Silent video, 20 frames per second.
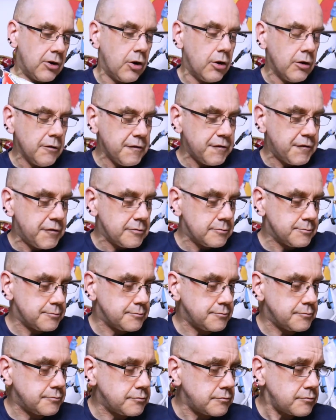off
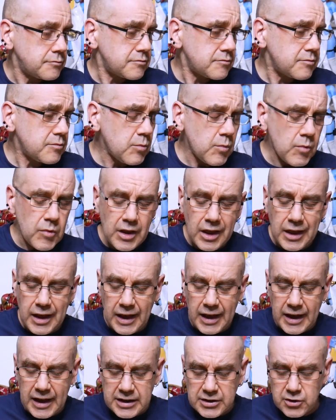
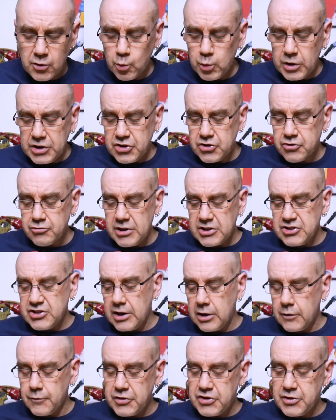and we stretch
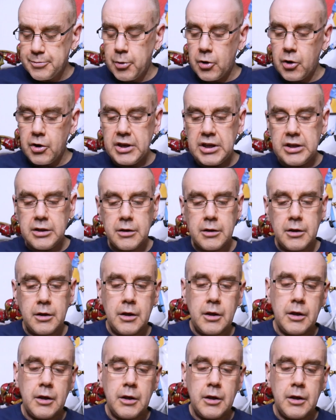out the spine